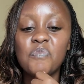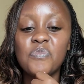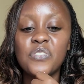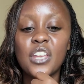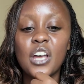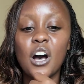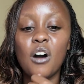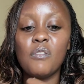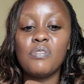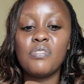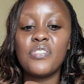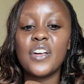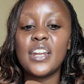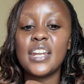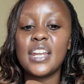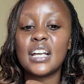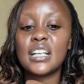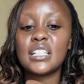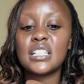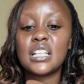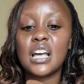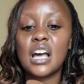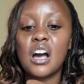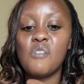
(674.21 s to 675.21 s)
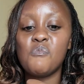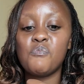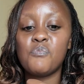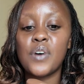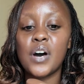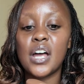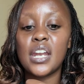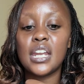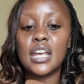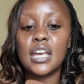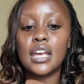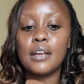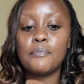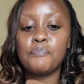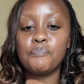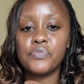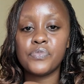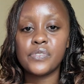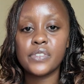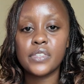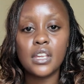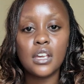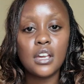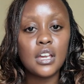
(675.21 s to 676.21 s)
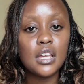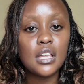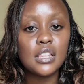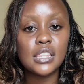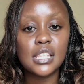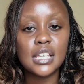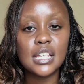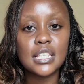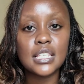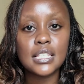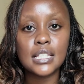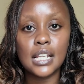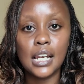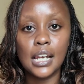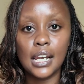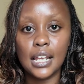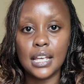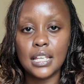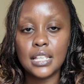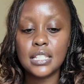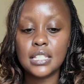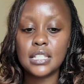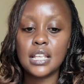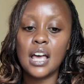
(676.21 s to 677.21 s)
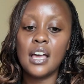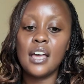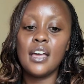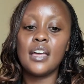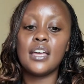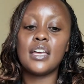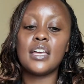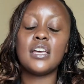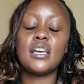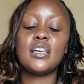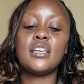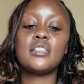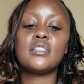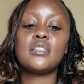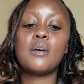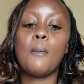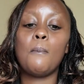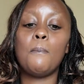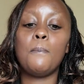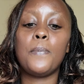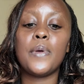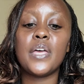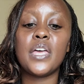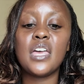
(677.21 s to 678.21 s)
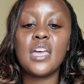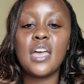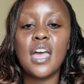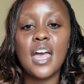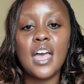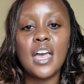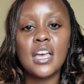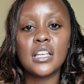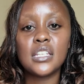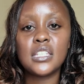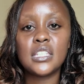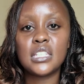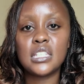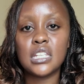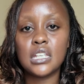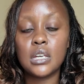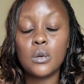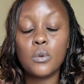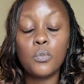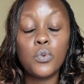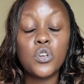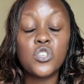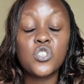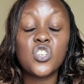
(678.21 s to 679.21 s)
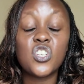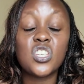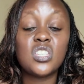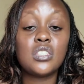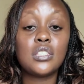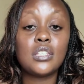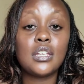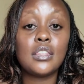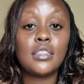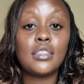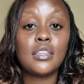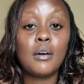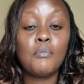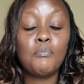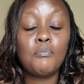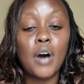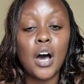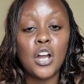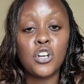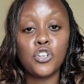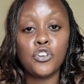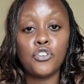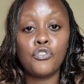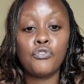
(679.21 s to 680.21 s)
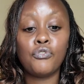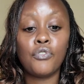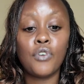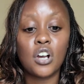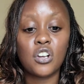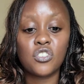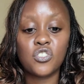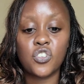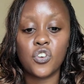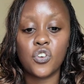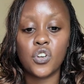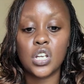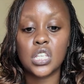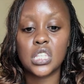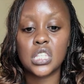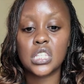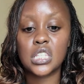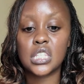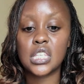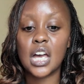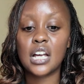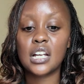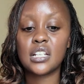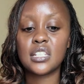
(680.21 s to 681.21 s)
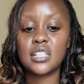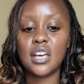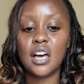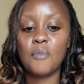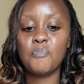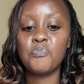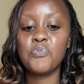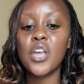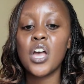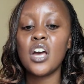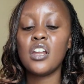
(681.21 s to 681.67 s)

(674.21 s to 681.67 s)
Now, the next company in this list is BAT, which is in the manufacturing sector.